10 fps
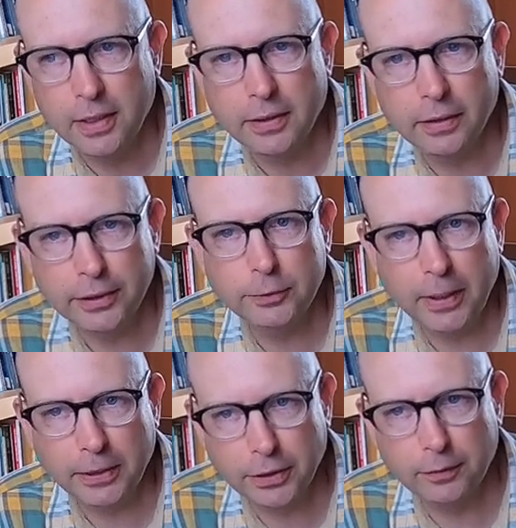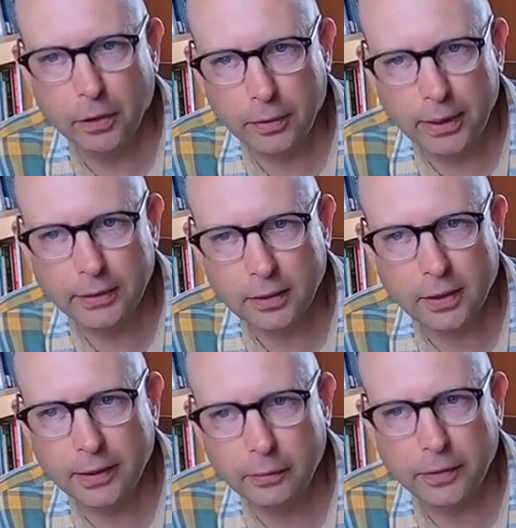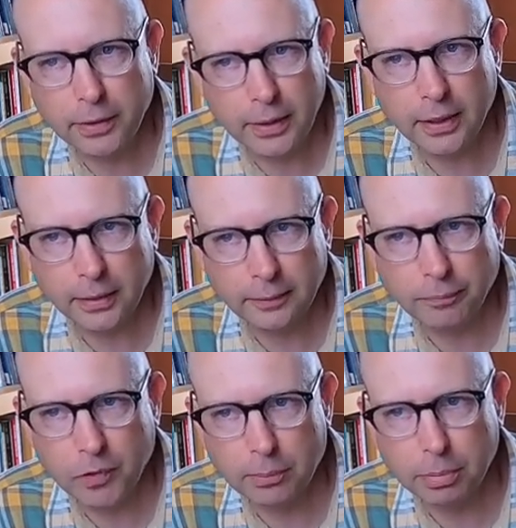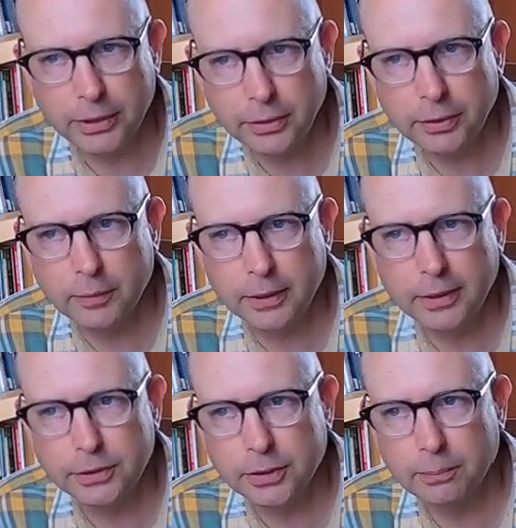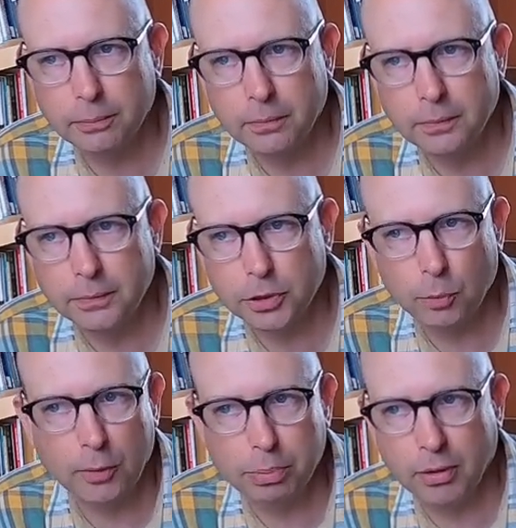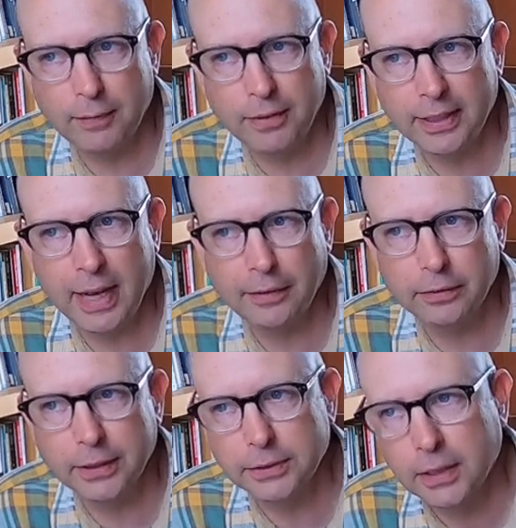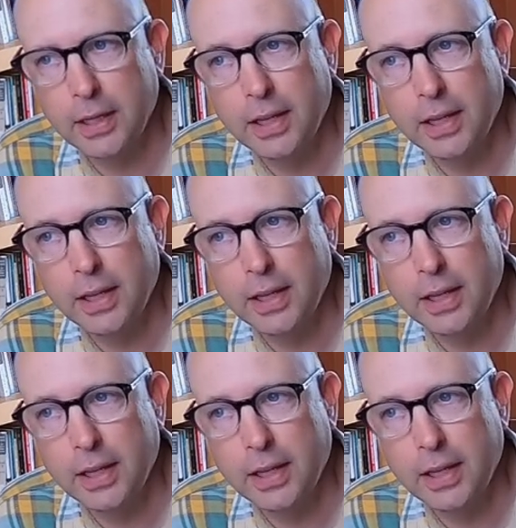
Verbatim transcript: they're expected to vote in line with the ticket, predetermined in some somewhat private gatherings.